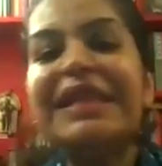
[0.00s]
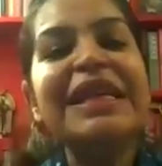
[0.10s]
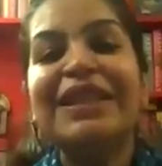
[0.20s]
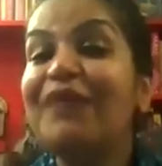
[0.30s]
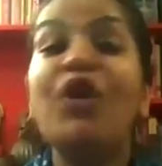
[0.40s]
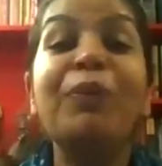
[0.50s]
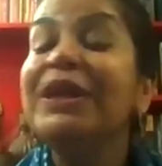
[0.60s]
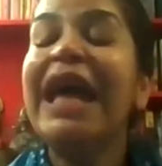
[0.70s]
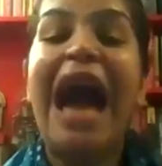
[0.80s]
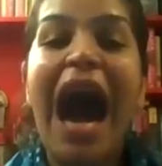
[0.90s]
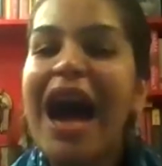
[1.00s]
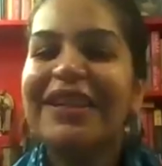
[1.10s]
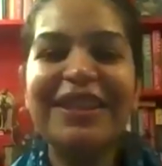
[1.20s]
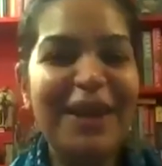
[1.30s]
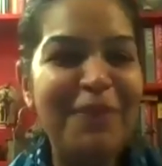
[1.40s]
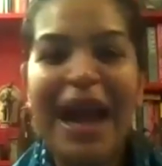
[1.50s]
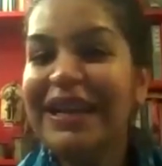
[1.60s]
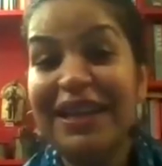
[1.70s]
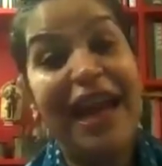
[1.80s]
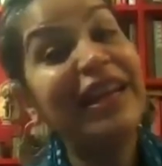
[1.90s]
that's it. They've opened their heart and their
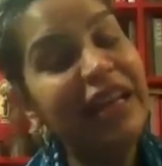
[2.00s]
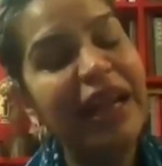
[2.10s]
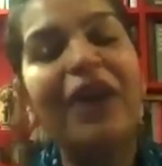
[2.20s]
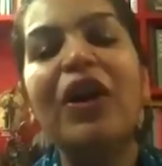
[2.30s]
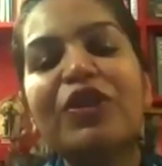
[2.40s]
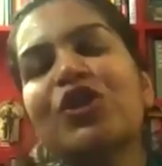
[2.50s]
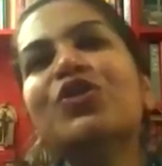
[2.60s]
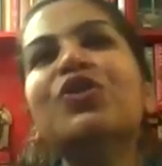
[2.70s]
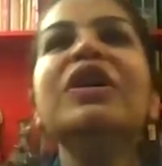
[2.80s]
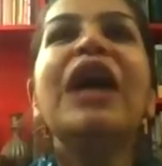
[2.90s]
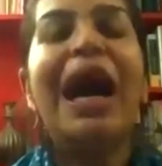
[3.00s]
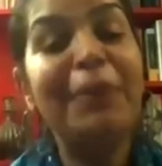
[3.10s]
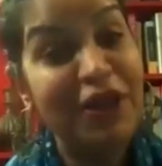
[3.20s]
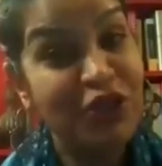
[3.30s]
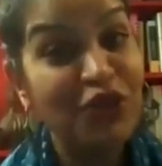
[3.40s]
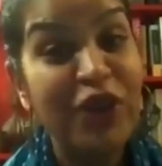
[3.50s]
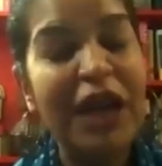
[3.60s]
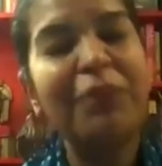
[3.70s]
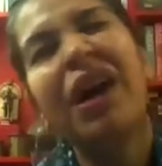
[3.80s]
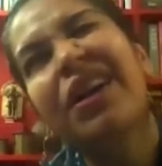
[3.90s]
mind, and I can also do
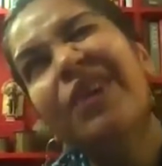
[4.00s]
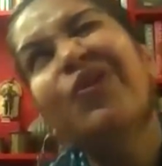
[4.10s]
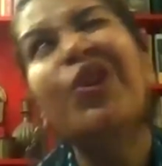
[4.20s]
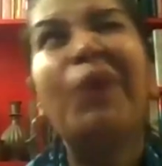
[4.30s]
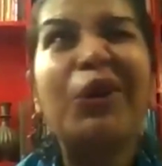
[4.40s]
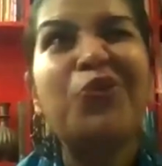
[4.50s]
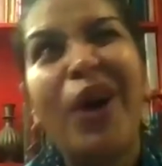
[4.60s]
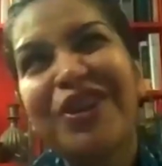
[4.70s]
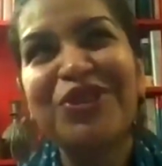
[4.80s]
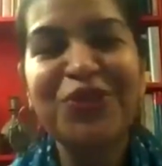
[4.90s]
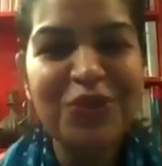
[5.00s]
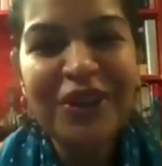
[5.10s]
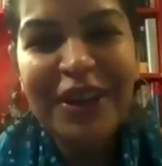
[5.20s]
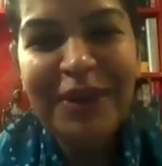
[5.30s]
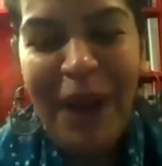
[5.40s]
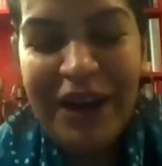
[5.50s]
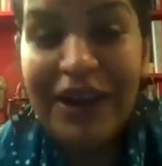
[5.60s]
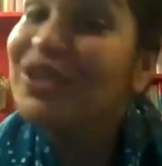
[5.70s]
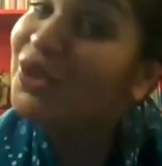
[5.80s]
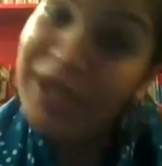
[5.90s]
Amastronan Bangla for about 1 or 2
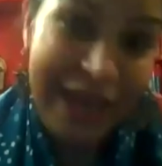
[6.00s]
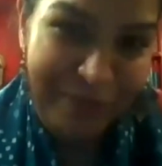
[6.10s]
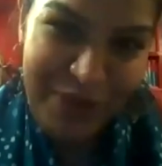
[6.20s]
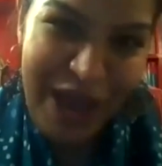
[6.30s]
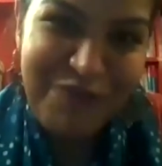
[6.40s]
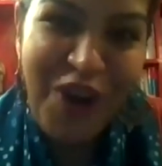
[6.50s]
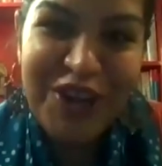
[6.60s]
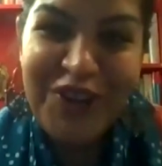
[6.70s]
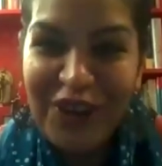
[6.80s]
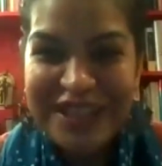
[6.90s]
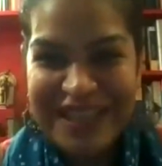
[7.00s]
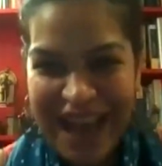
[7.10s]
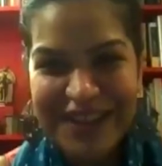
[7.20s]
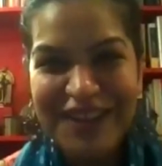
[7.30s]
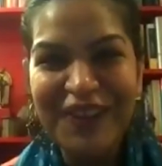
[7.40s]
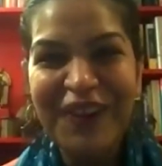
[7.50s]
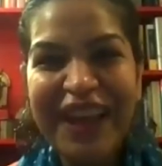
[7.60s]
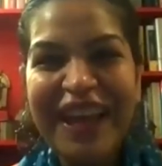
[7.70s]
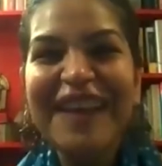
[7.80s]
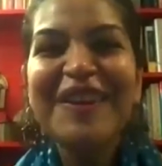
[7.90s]
paras. So there, I've got it all set.
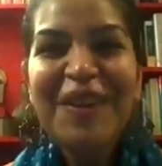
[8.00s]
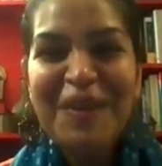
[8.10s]
Okay.